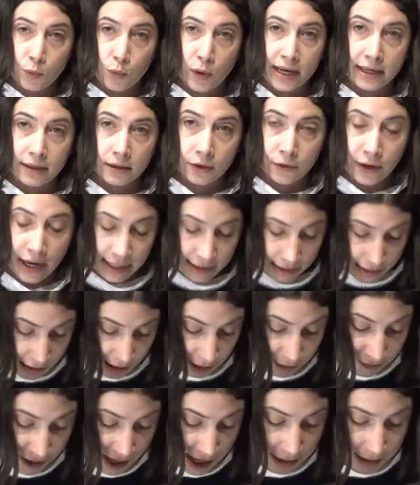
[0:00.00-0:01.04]
when great
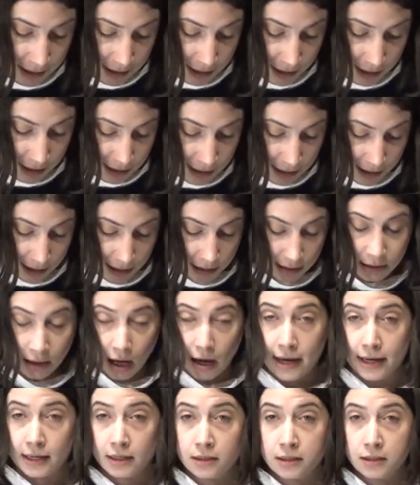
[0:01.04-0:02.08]
advances in
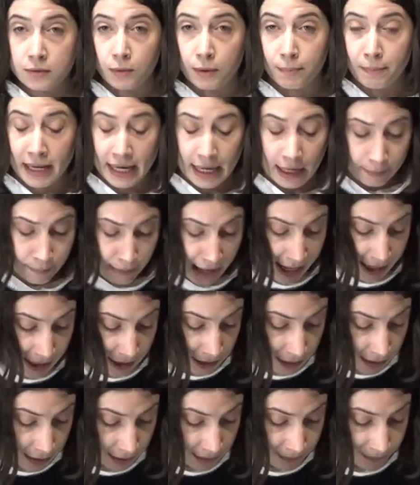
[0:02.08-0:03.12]
science were being
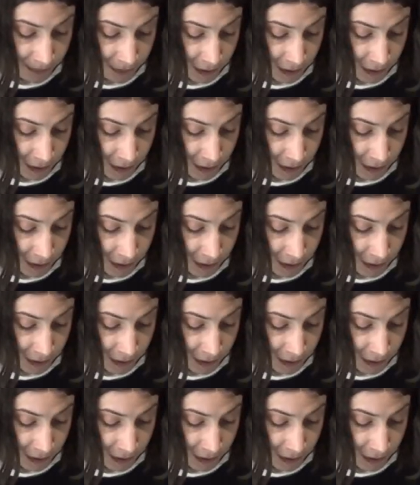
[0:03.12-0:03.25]
made,